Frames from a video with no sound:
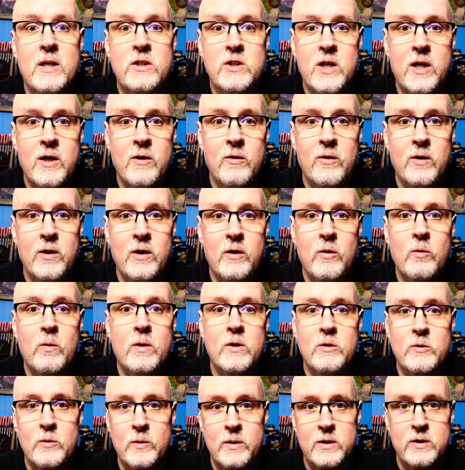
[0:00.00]
childhood,
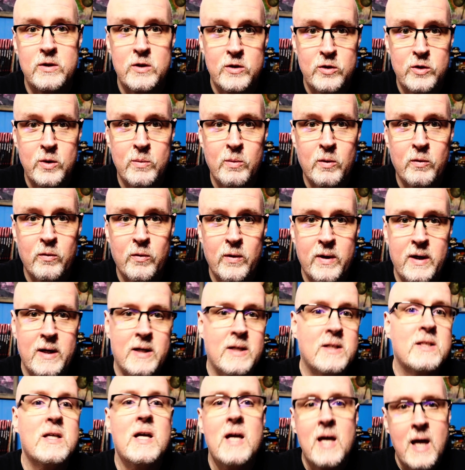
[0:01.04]
which was the Super
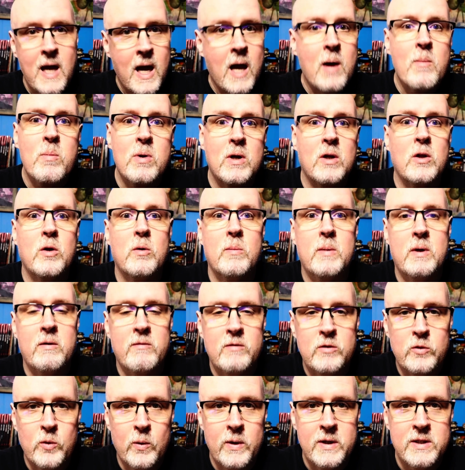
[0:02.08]
Friends, and put a little bit of a
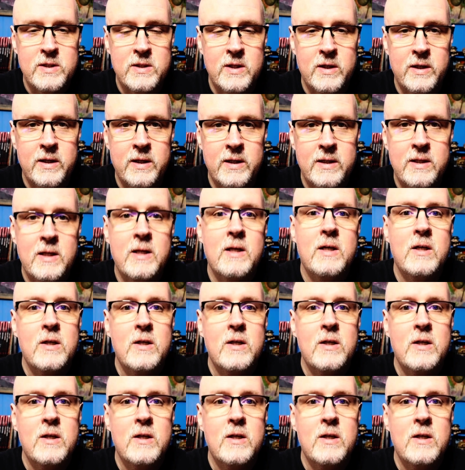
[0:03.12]
twist on it.